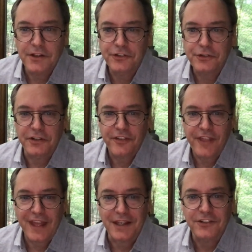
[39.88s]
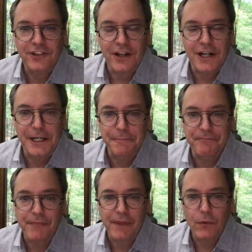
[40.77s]
is, Chris, thanks.
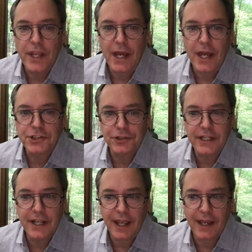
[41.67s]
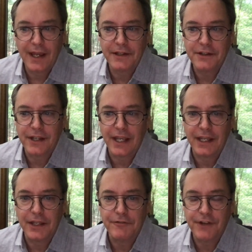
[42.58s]
Um, we actually had
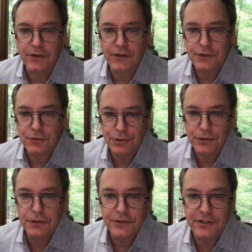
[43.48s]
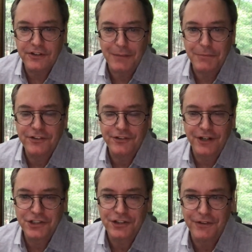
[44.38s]
a very crude
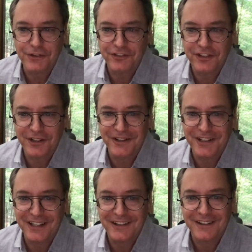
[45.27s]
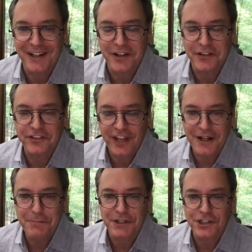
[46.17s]
demonstration facility uh,
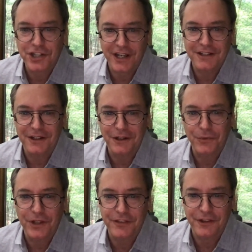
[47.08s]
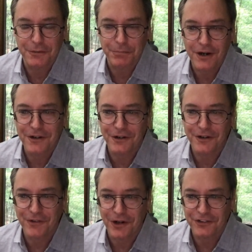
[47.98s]
set up in China with a
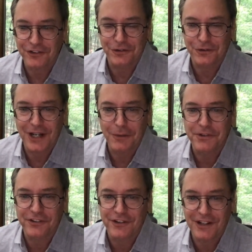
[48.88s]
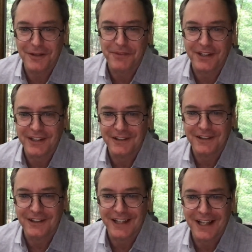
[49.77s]
partner of ours who helped us develop
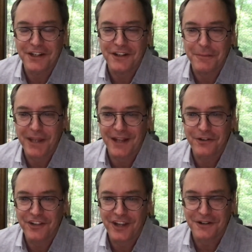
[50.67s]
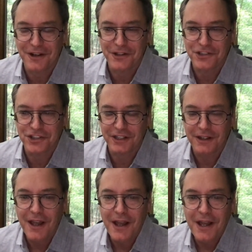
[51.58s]
the uh, LED panel technology,